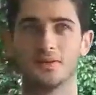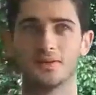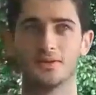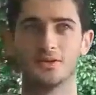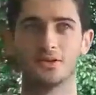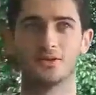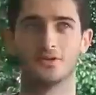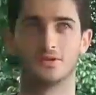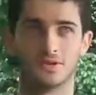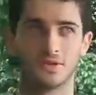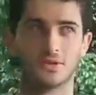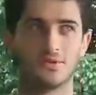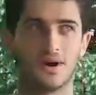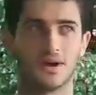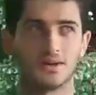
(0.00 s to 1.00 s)
but you could
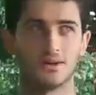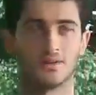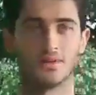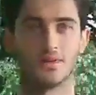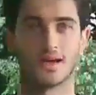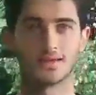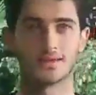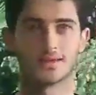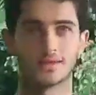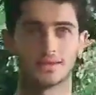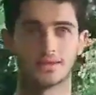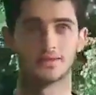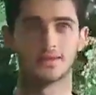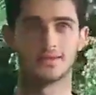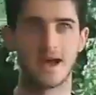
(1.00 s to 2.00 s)
sort of argue that
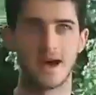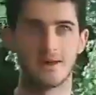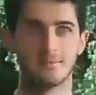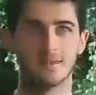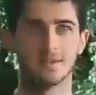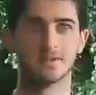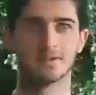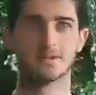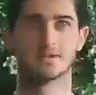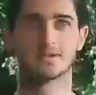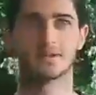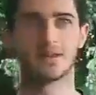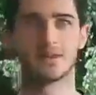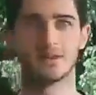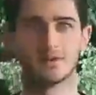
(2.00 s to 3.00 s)
that's down,
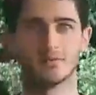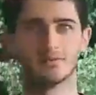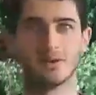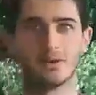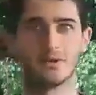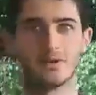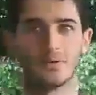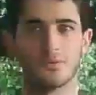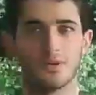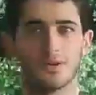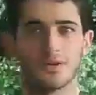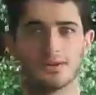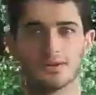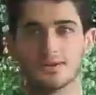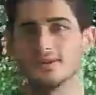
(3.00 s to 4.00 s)
because a lot of lottery
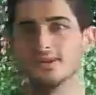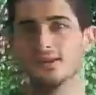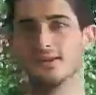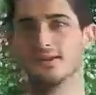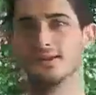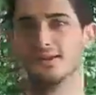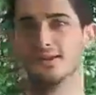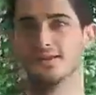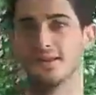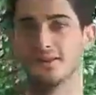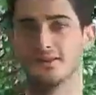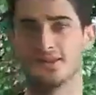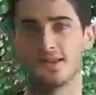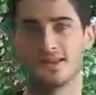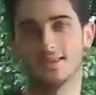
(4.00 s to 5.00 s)
winners, they
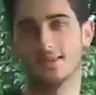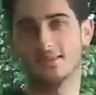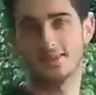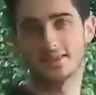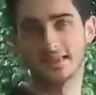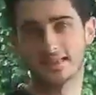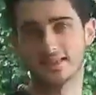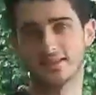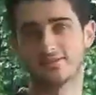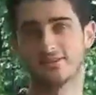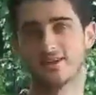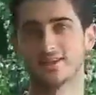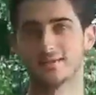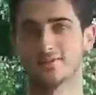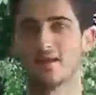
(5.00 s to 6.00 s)
look like this at
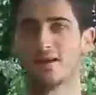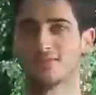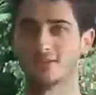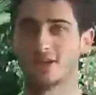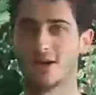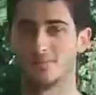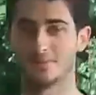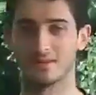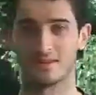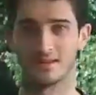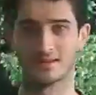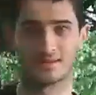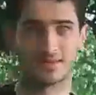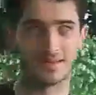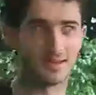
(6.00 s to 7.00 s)
first, but after a couple of
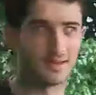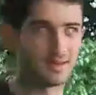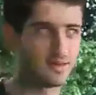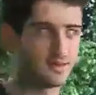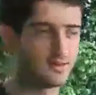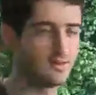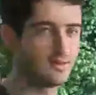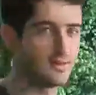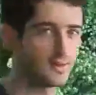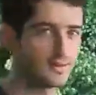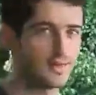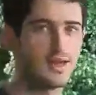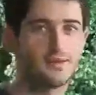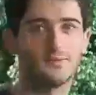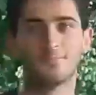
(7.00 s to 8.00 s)
years they're
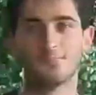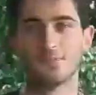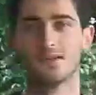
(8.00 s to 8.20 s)
like that.